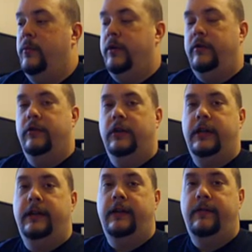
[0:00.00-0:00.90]
when you're looking
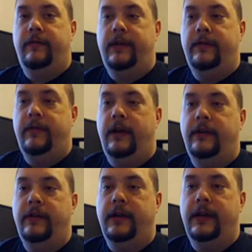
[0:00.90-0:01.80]
at the config file, you
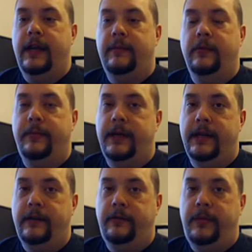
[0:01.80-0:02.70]
can enable
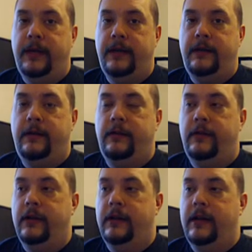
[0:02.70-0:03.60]
PHP, you
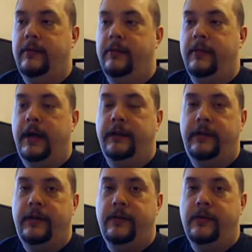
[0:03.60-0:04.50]
can enable
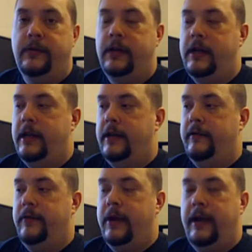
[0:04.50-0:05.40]
MySQL if
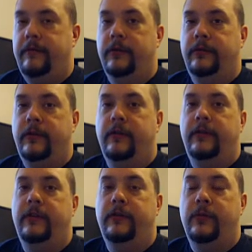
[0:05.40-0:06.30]
you have those
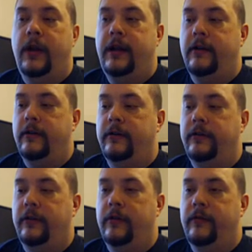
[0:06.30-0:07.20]
services running on your
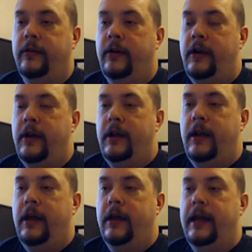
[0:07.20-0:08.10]
server,
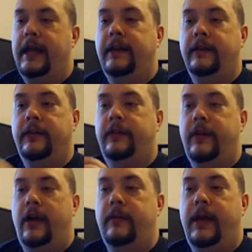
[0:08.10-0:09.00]
and it'll just
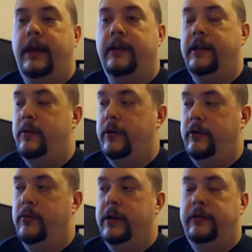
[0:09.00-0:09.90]
automatically, when you
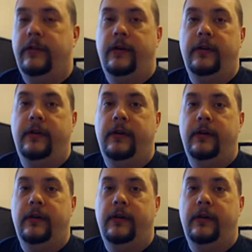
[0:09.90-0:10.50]
restart